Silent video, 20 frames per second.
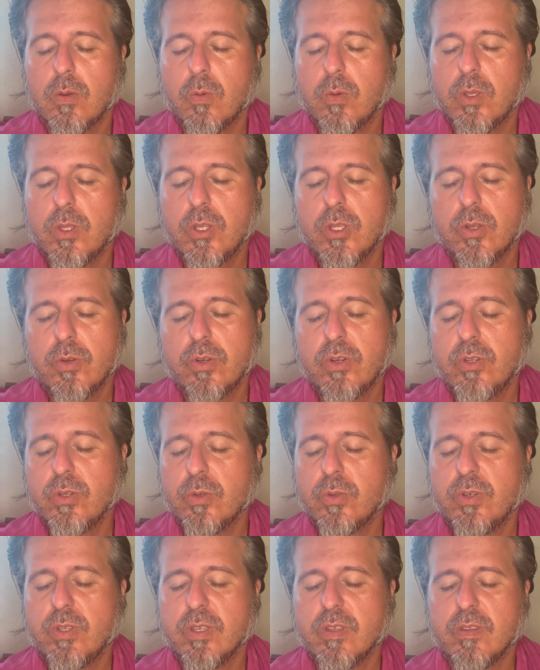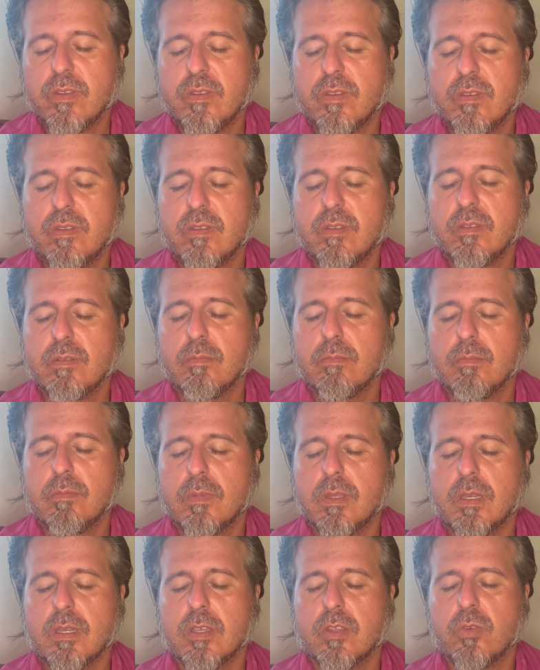You don't do this
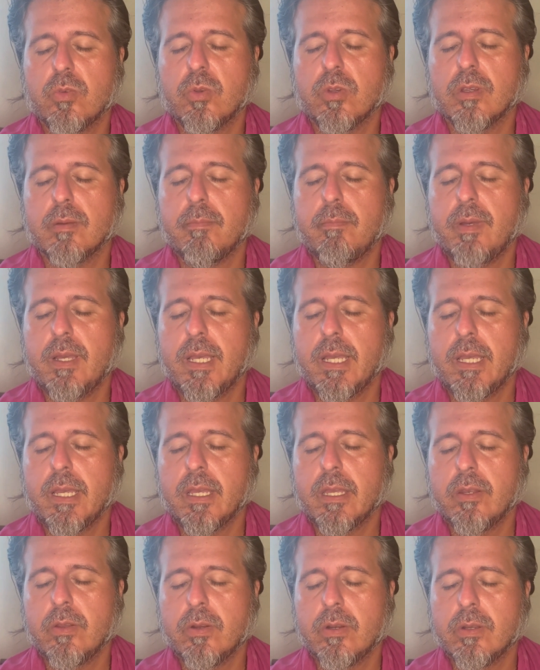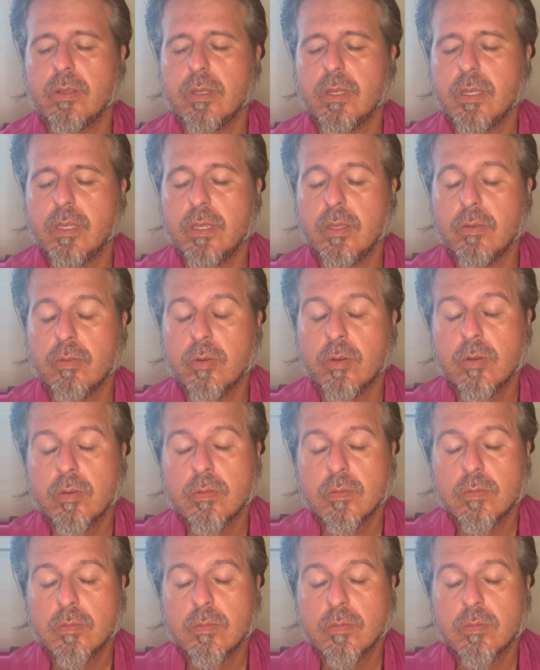because we are bad or evil.